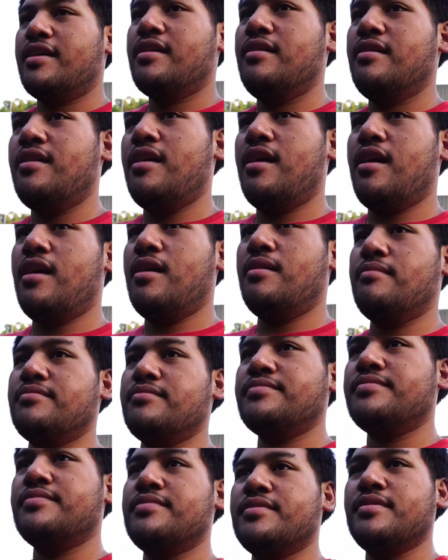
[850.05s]

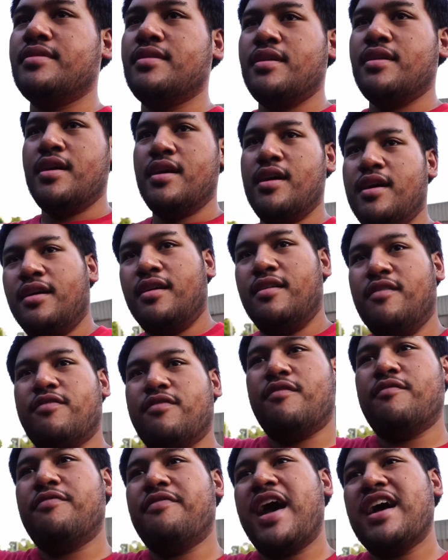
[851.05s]

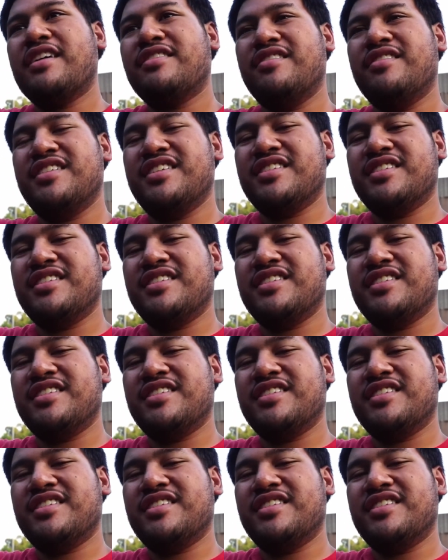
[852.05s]
From factory,